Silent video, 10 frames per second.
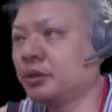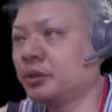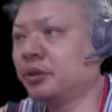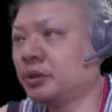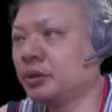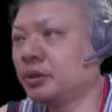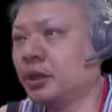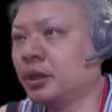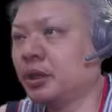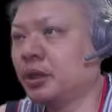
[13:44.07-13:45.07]
whereby red
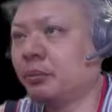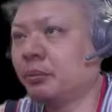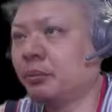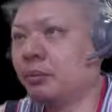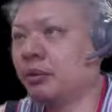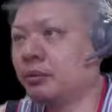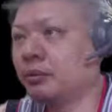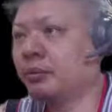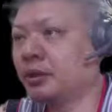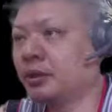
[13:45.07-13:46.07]
would be better off. For
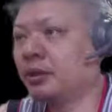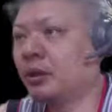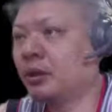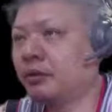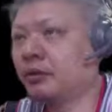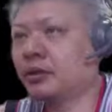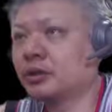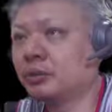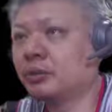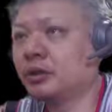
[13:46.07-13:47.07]
example, in this situation,